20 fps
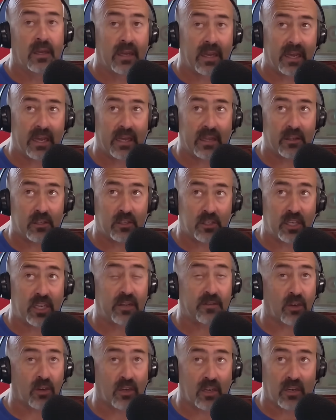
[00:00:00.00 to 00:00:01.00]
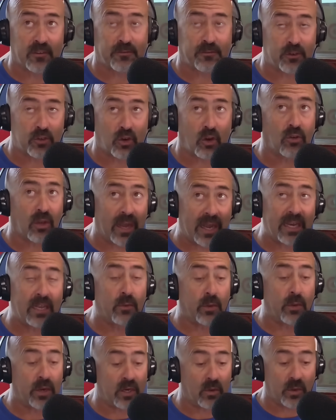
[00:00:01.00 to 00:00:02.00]
And the Chiefs are going to struggle
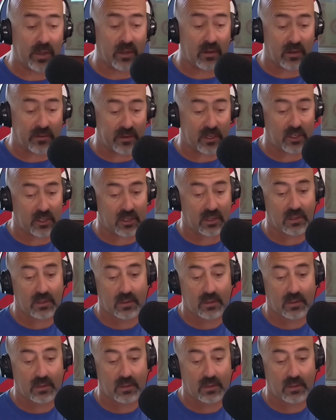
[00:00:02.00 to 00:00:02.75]
anyway to win their division.